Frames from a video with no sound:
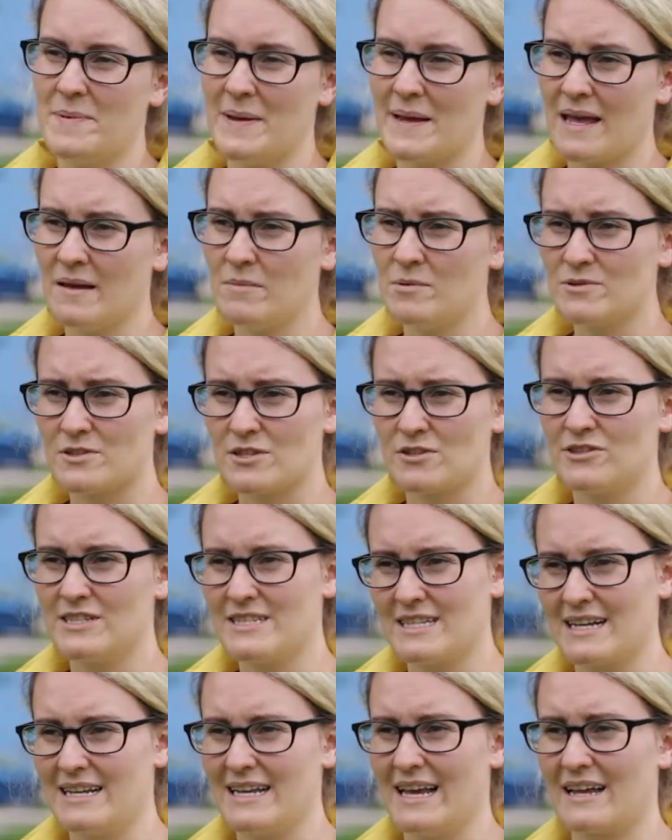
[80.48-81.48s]
being able to
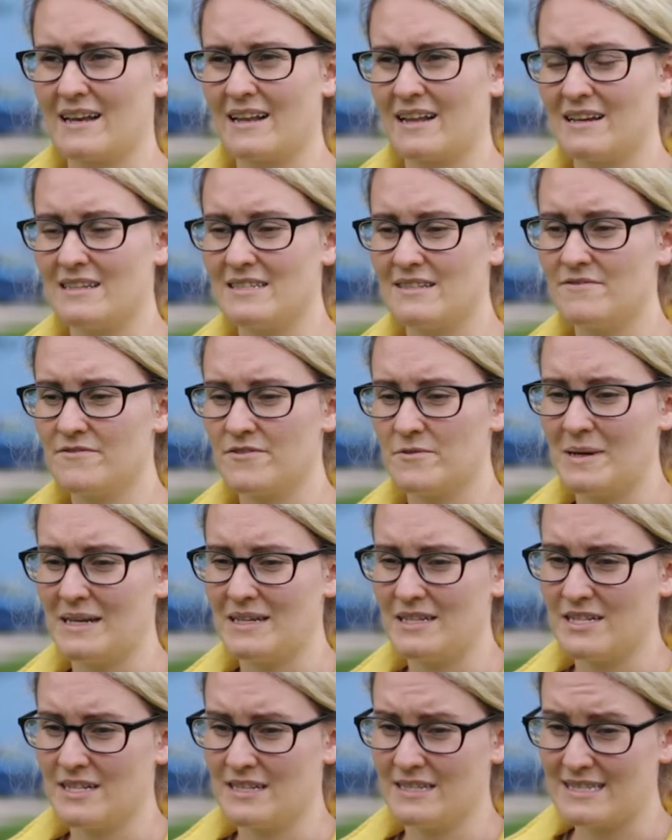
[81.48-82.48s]
critically analyse
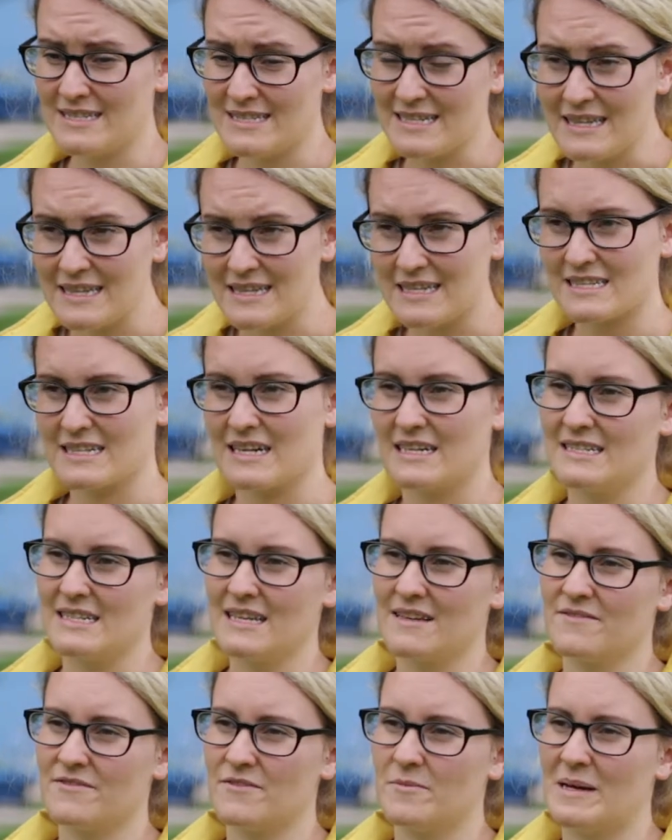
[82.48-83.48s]
information, synthesising
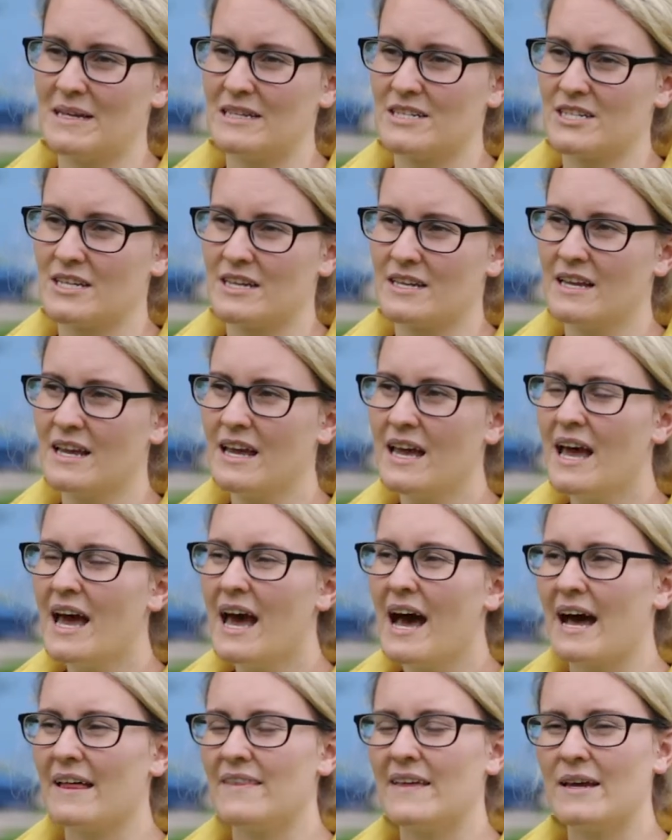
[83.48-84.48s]
information,
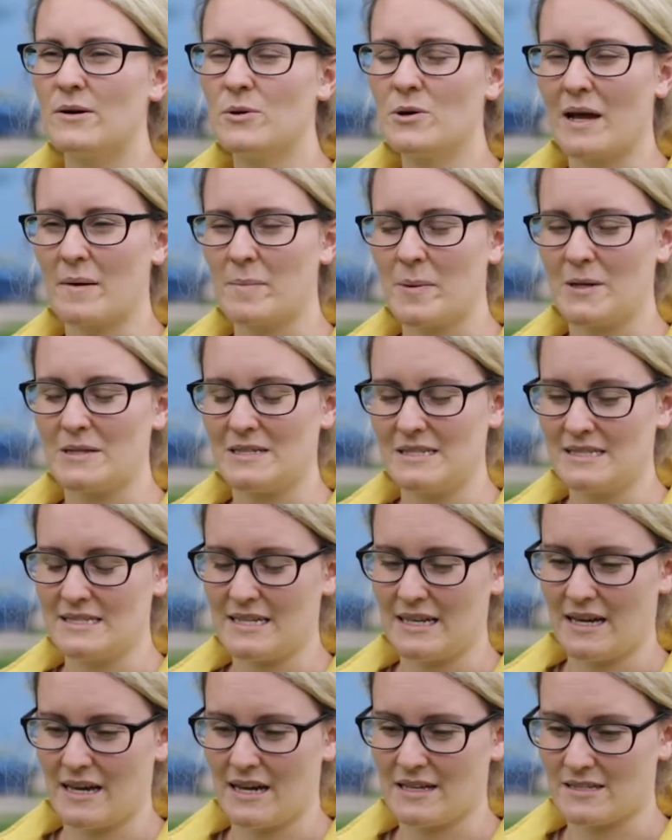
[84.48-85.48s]
and they all get put
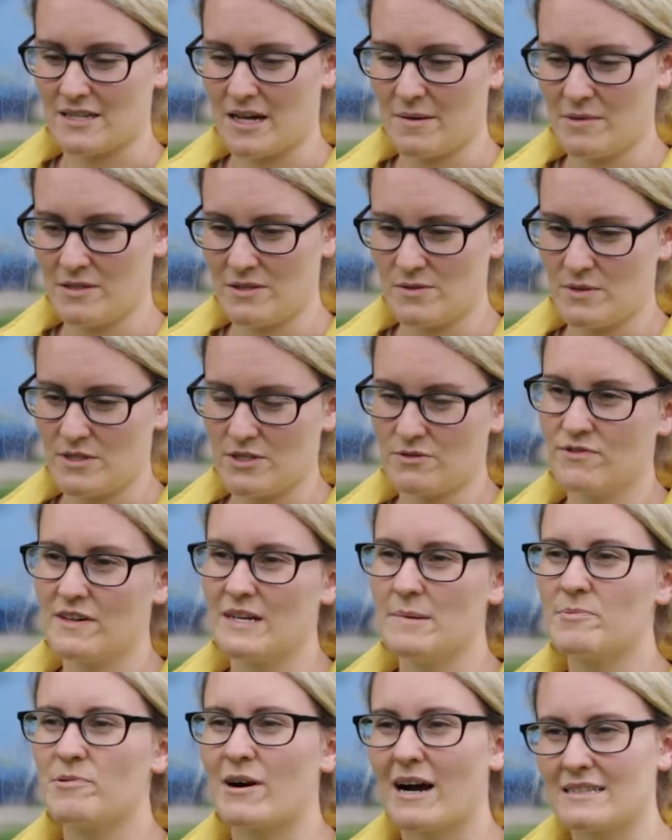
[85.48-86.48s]
into assignments which are
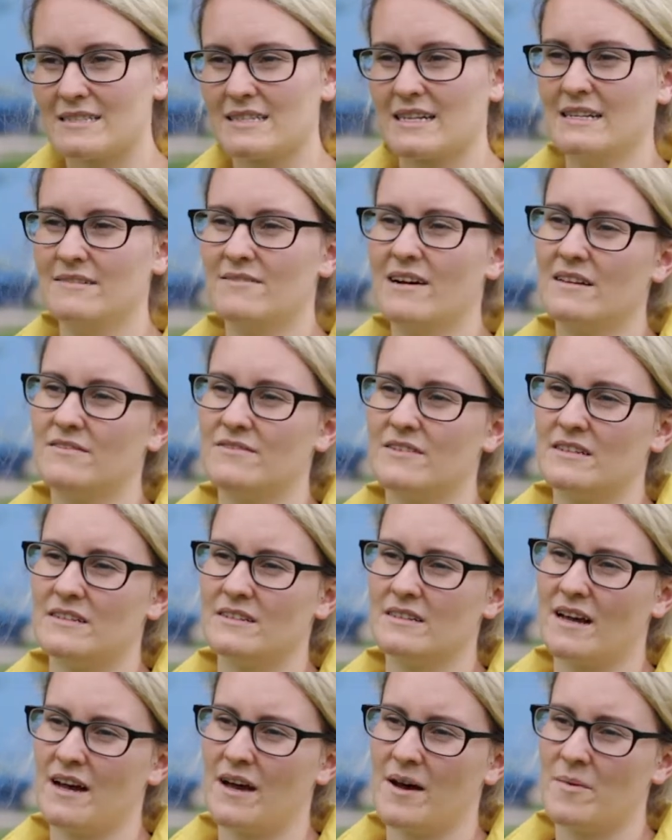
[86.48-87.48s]
really practically relevant.
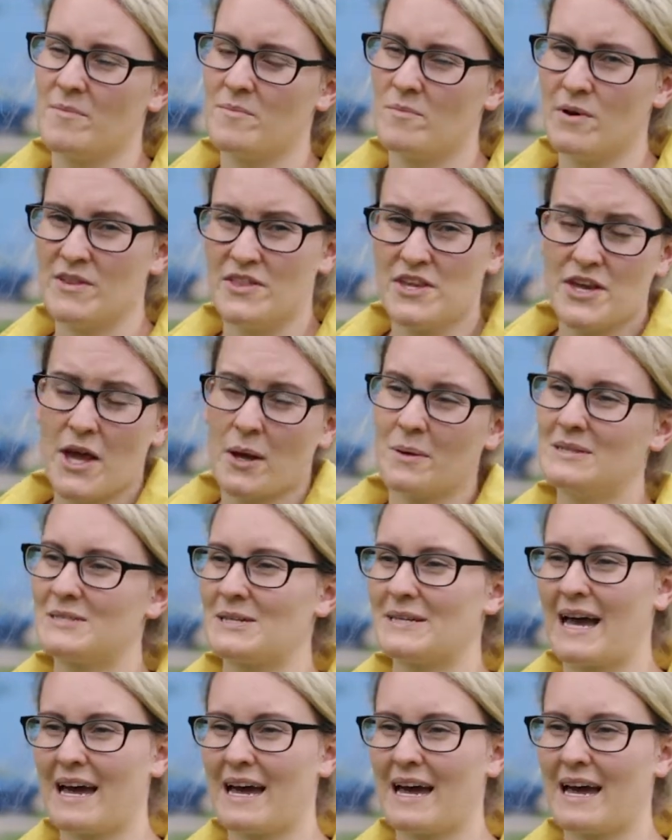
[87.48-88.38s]
Whether you go into an